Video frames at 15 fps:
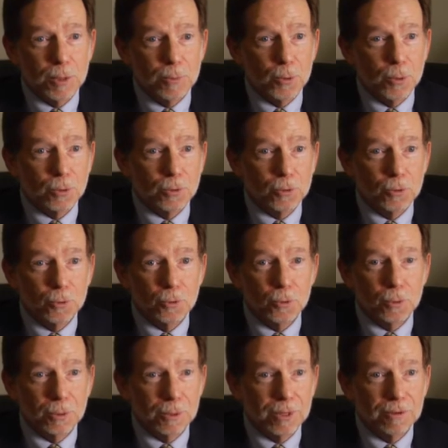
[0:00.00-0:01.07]
people
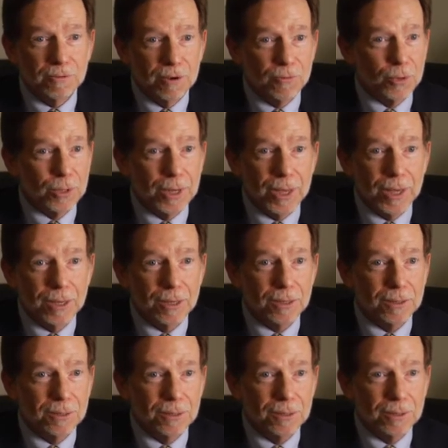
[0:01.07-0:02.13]
to live every day
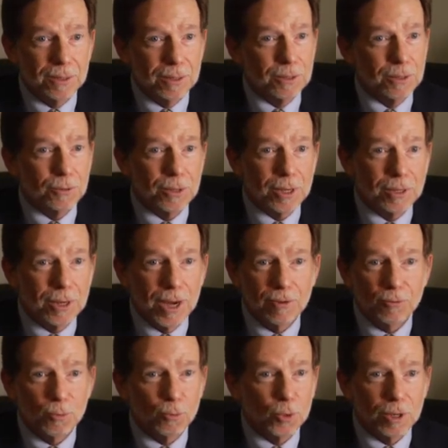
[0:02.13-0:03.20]
until they die
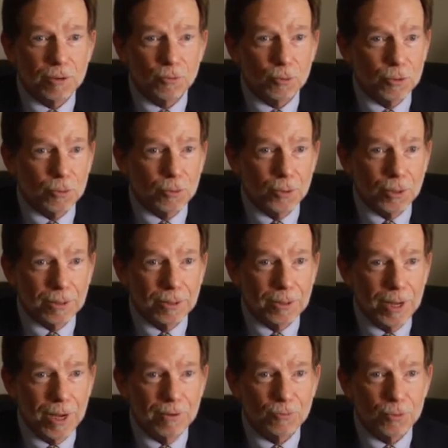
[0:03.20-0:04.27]
from whatever they're going to
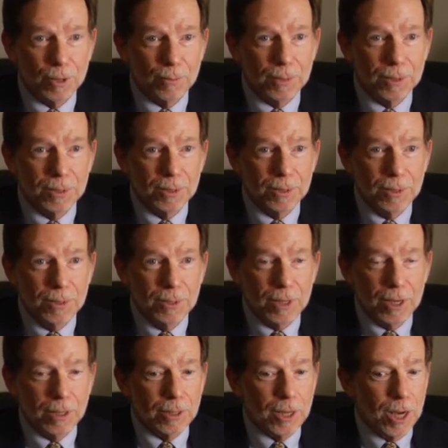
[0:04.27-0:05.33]
die from
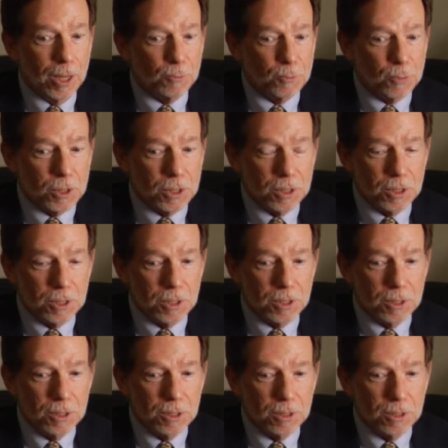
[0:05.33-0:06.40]
and not
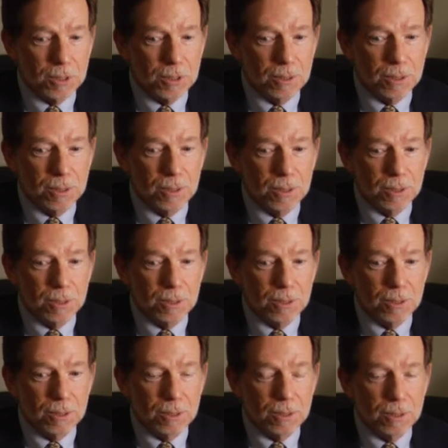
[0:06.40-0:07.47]
be
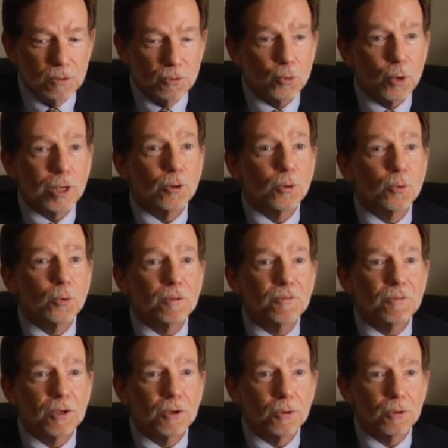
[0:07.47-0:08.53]
strangled with
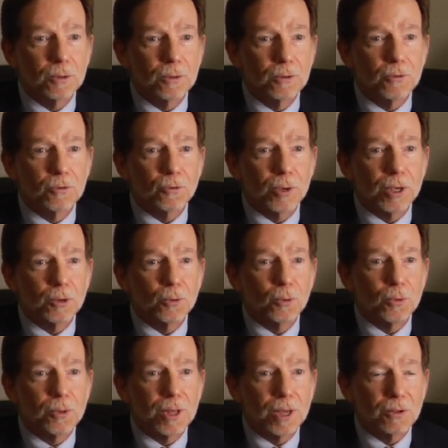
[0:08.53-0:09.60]
fear,
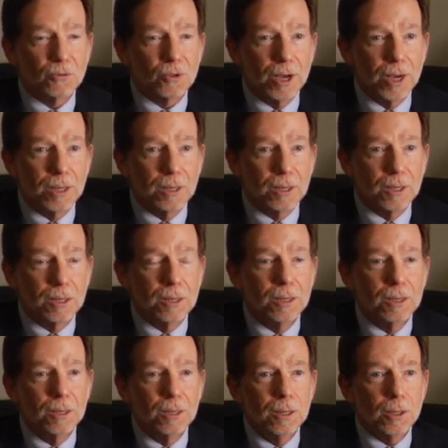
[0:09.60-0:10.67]
strangled with anxiety,
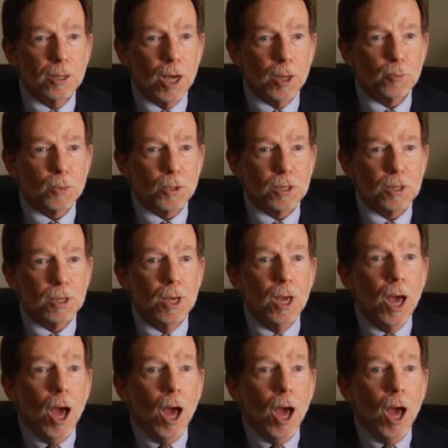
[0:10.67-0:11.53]
not be